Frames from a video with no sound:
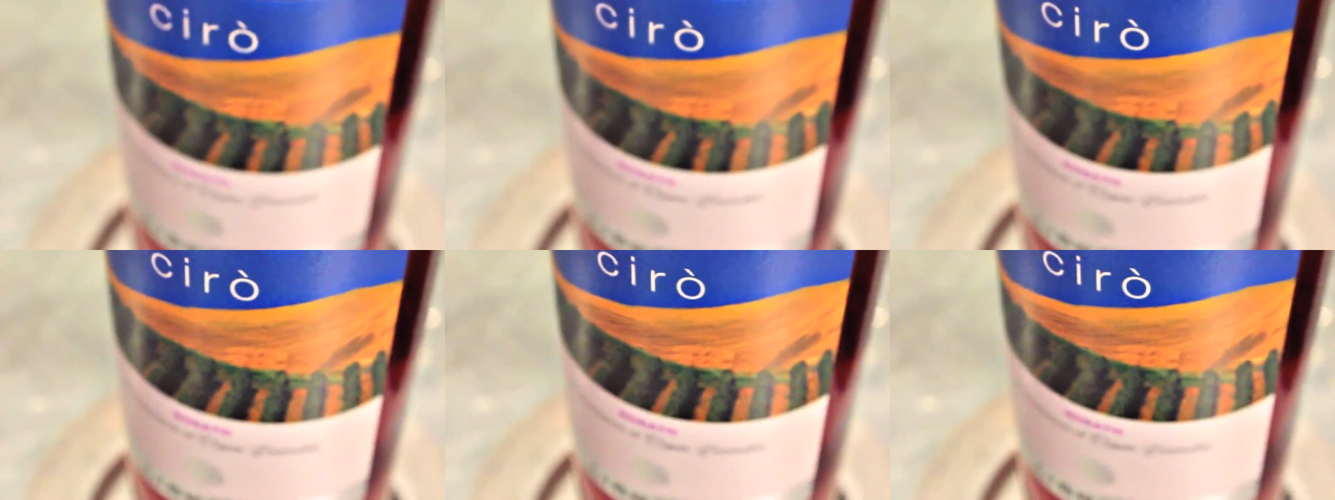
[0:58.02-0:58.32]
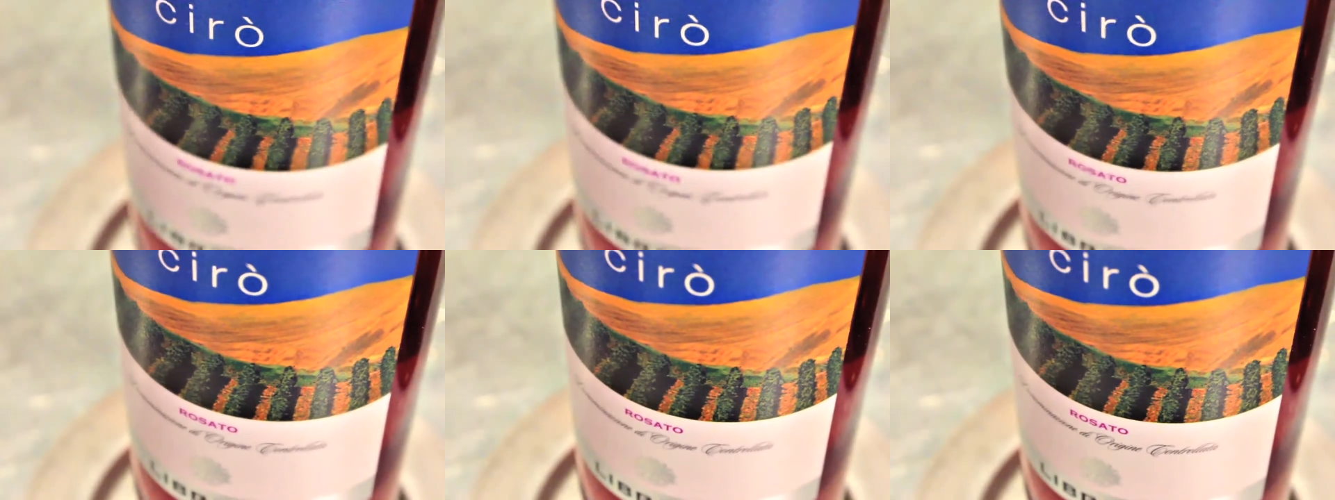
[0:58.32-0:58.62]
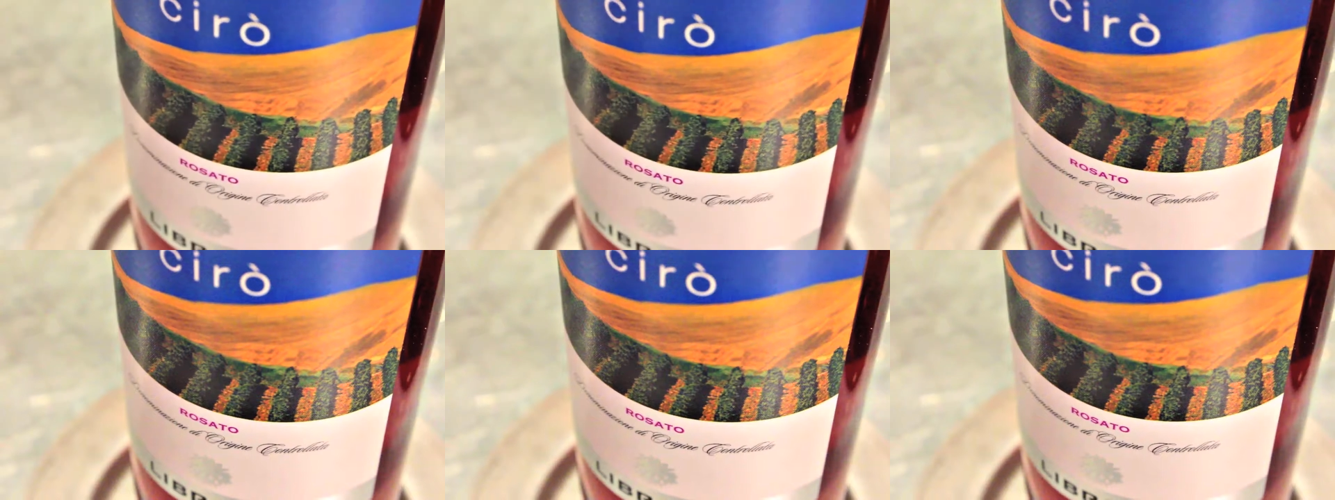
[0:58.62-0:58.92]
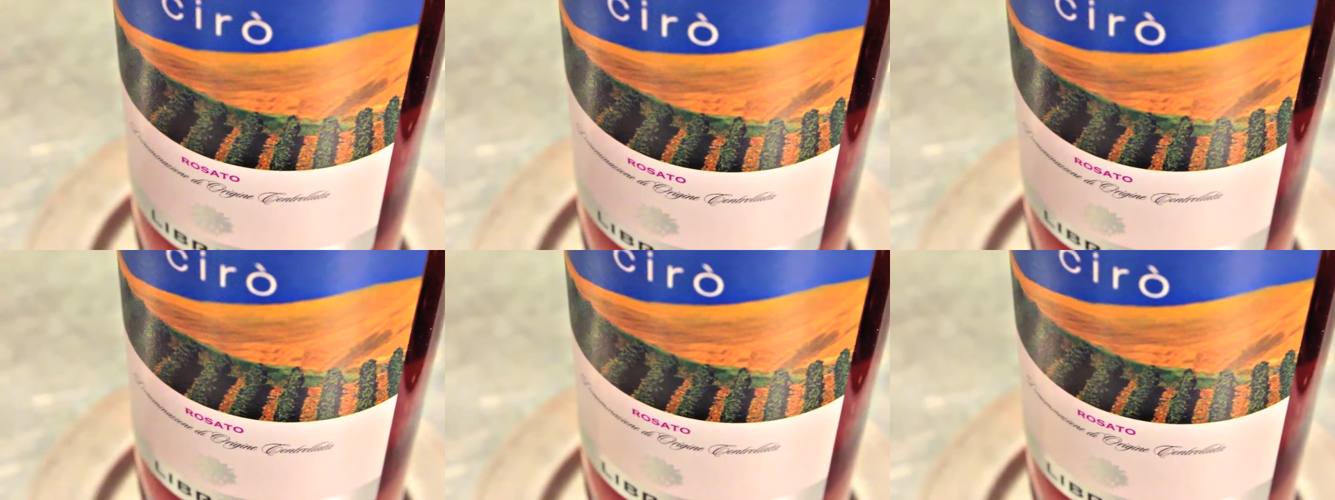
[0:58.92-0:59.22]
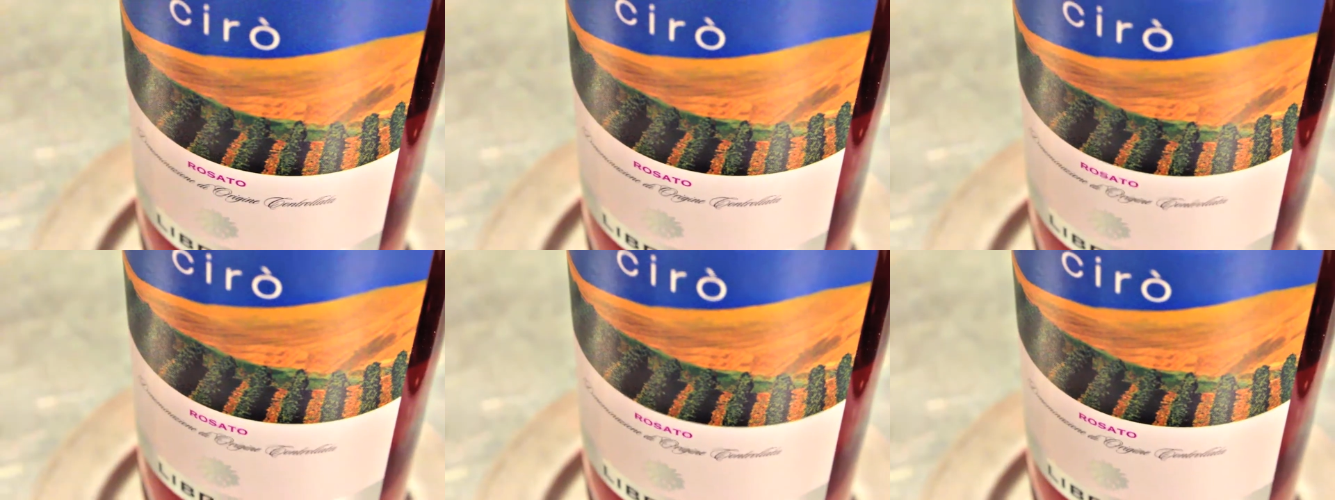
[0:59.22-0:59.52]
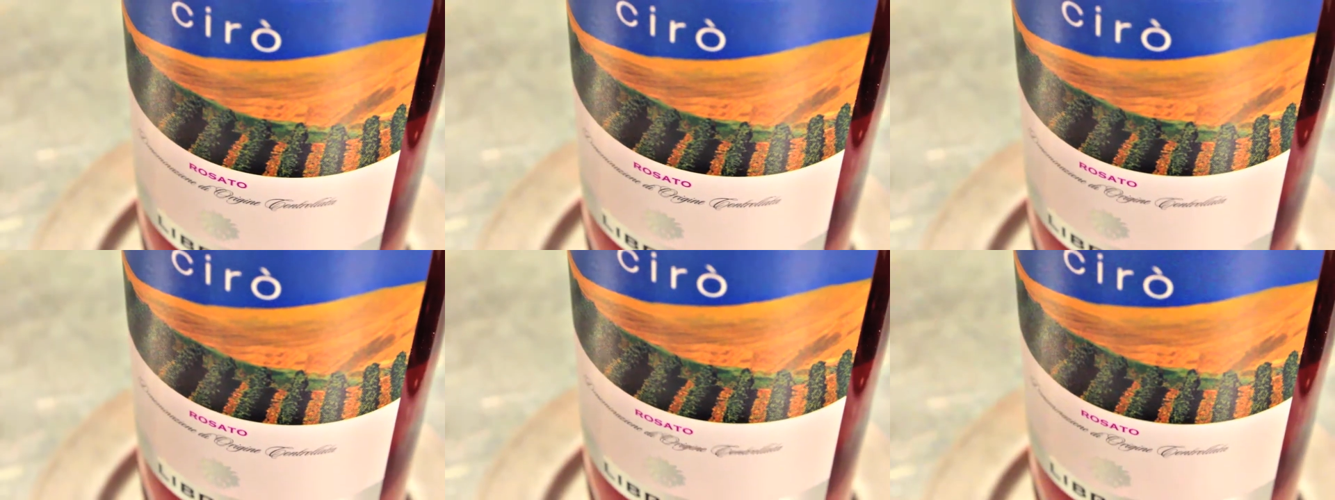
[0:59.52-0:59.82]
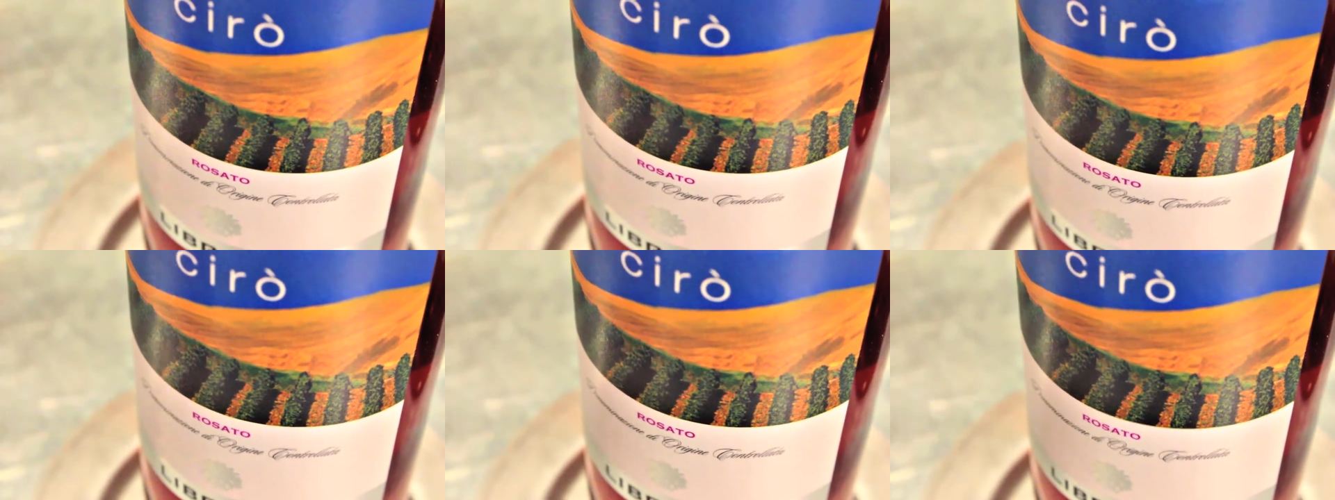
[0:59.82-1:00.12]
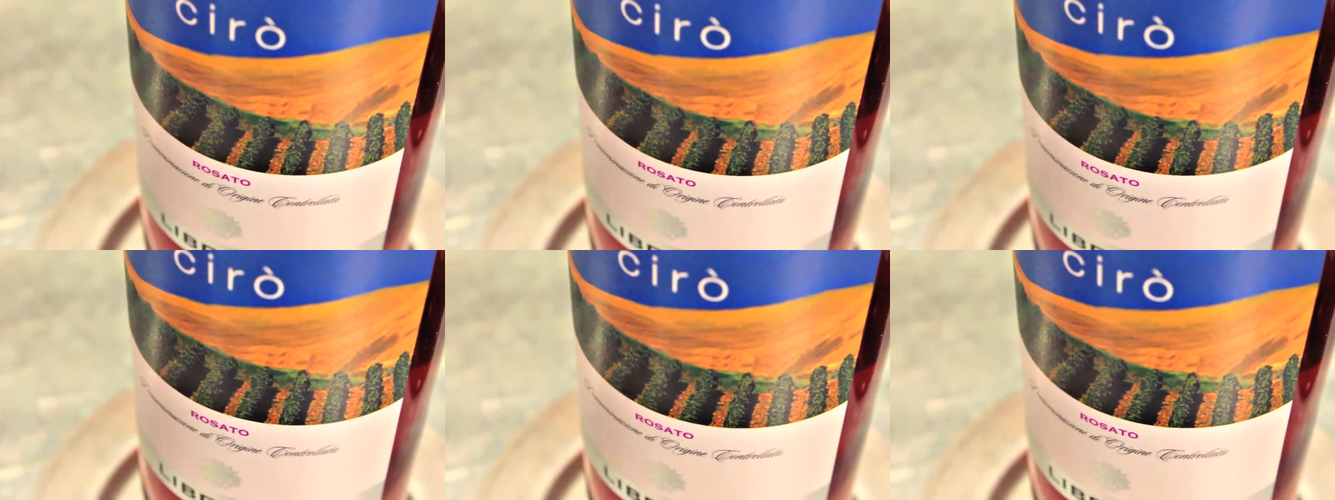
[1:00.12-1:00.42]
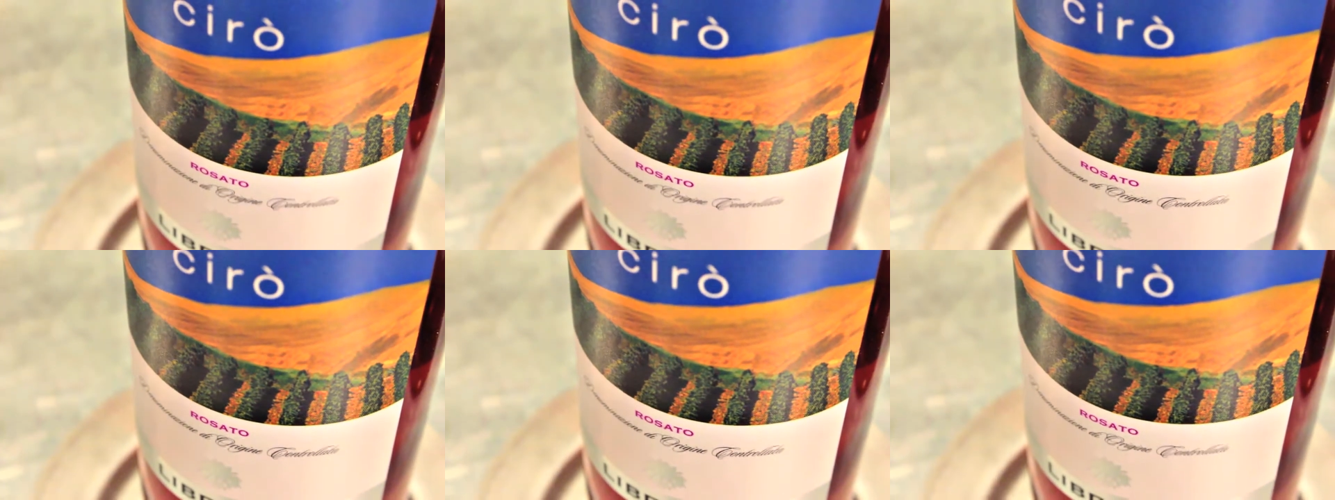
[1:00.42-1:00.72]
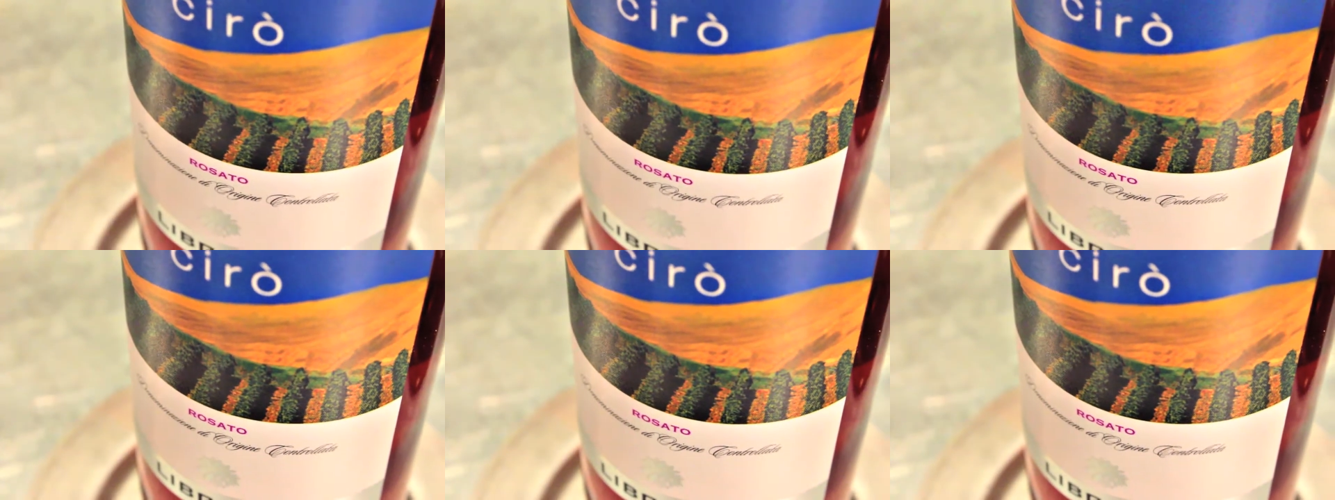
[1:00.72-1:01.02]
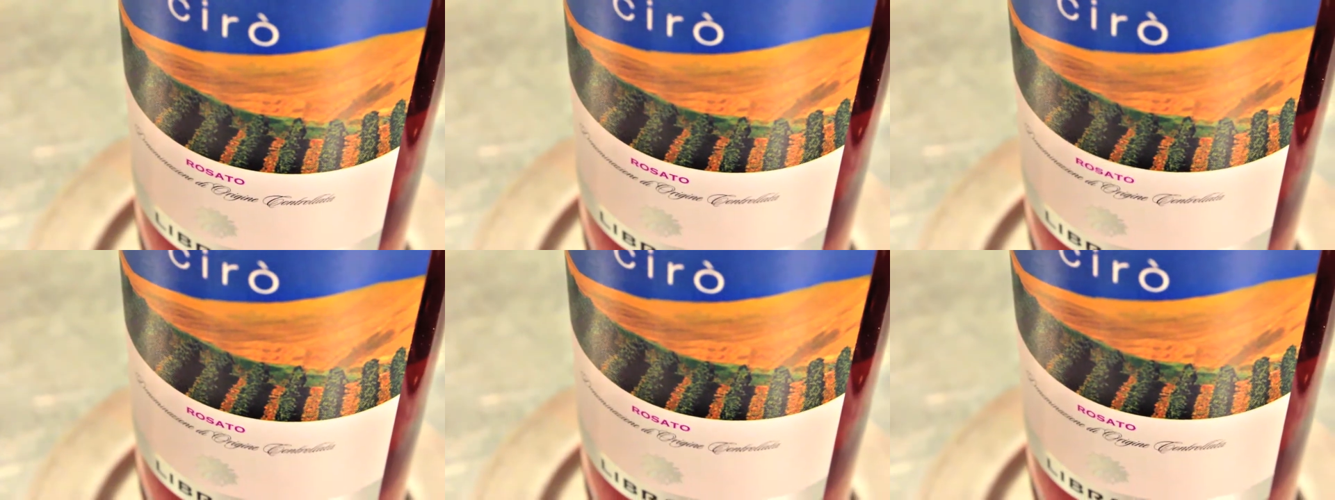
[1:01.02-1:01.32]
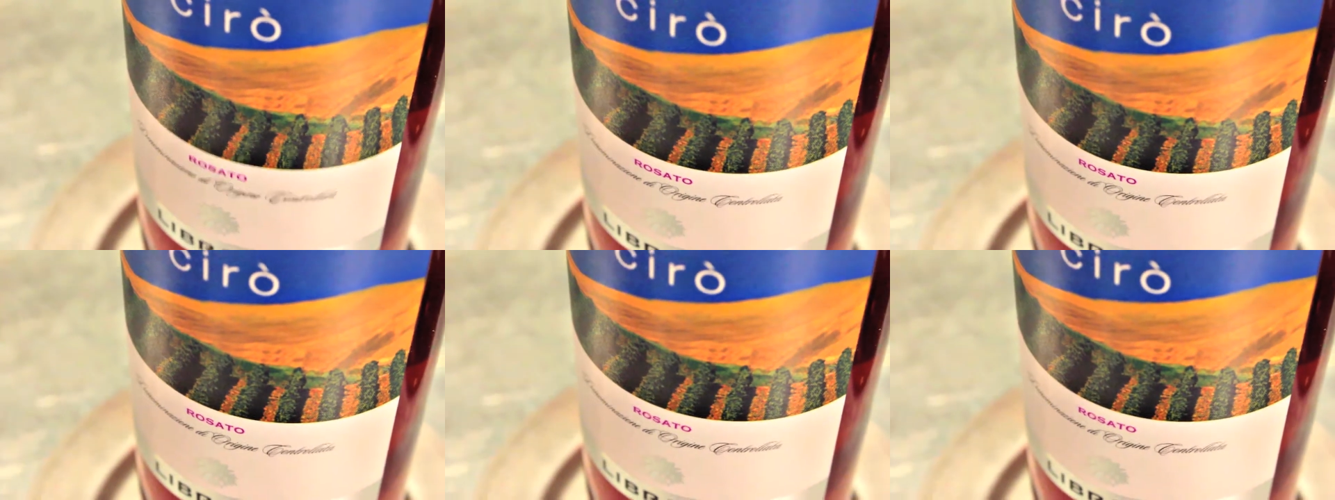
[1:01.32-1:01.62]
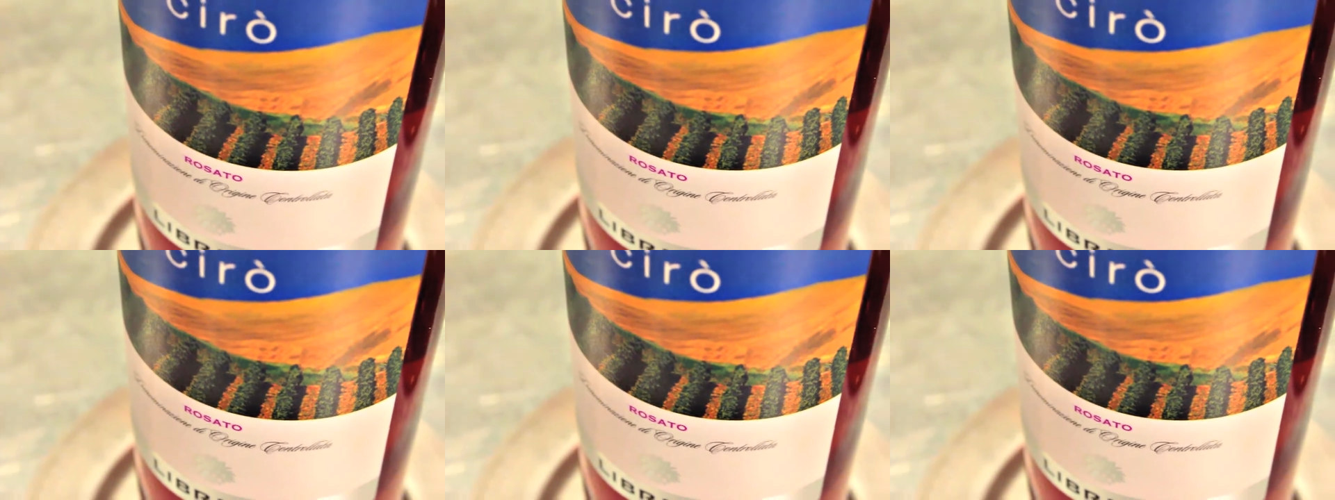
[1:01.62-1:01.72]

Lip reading: No face is visible, so there are no lips to read.